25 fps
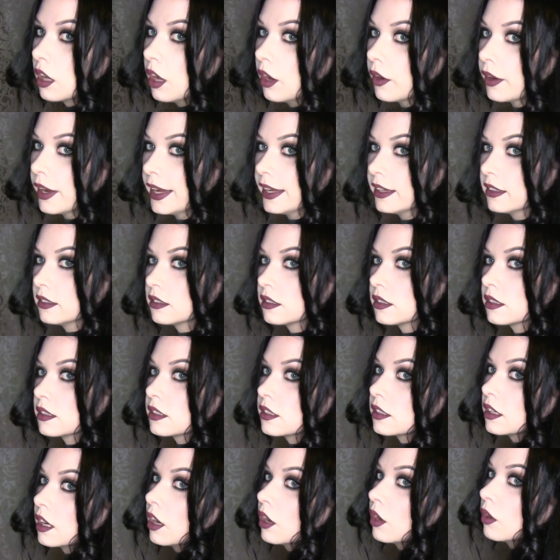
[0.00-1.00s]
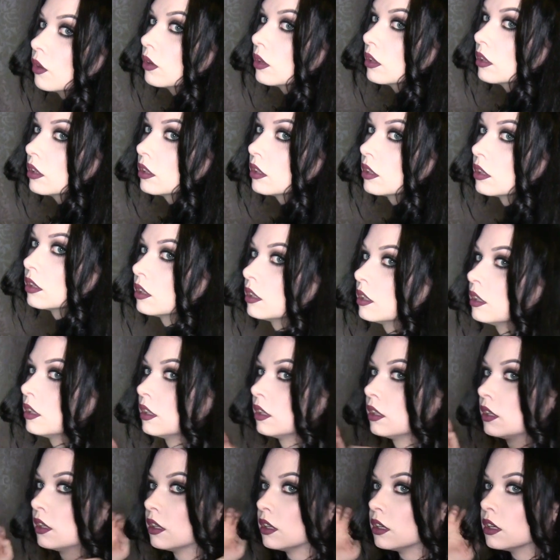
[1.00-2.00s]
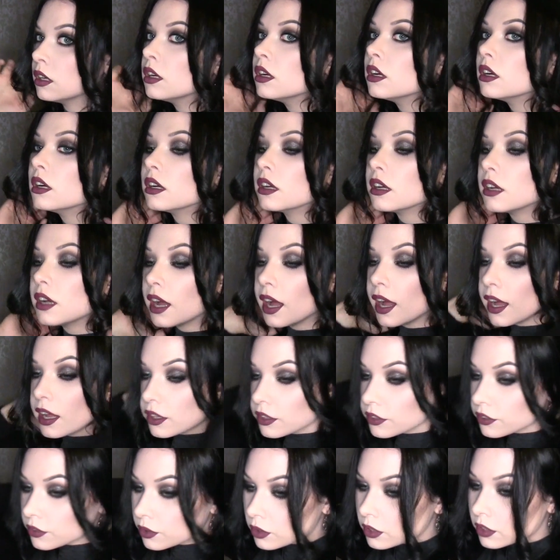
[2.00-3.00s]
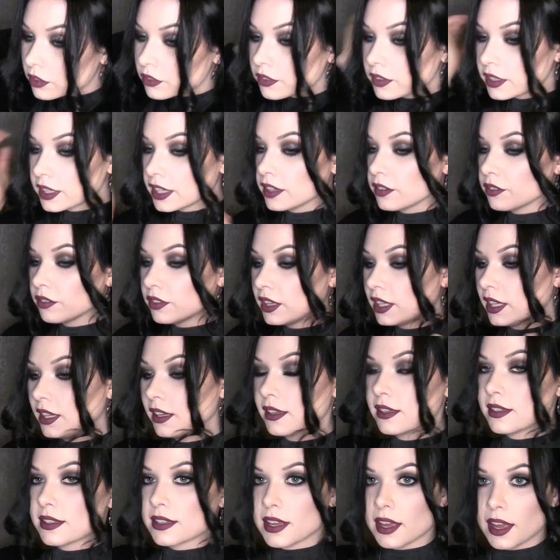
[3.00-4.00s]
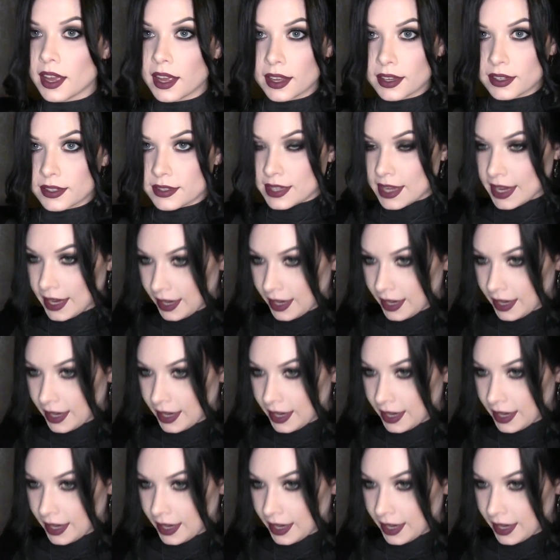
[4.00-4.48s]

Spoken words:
Okay, so I'll sort of leave these guys